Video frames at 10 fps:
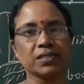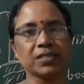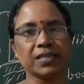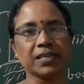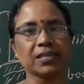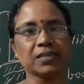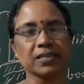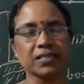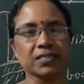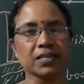think,
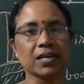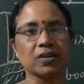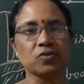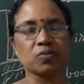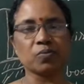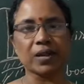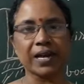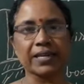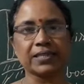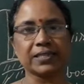reason out,
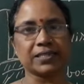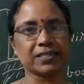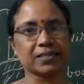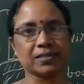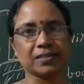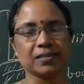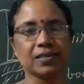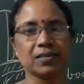plan, etc.